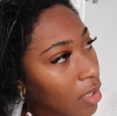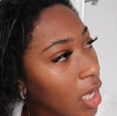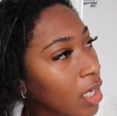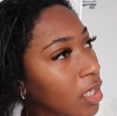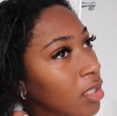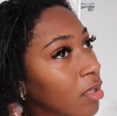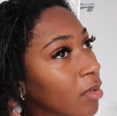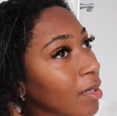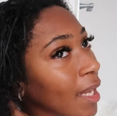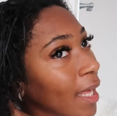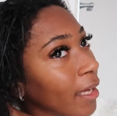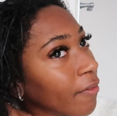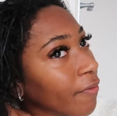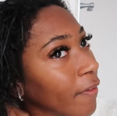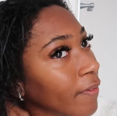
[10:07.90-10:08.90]
I can do it
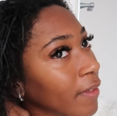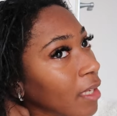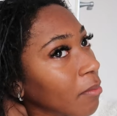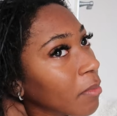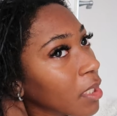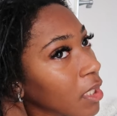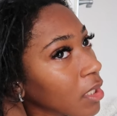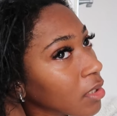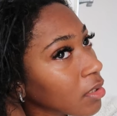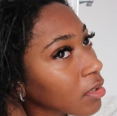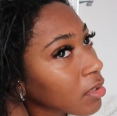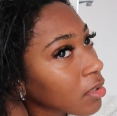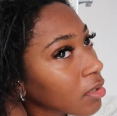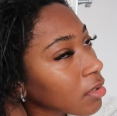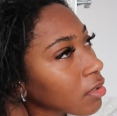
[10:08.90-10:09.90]
like 15
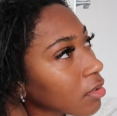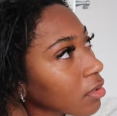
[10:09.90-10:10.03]
minutes,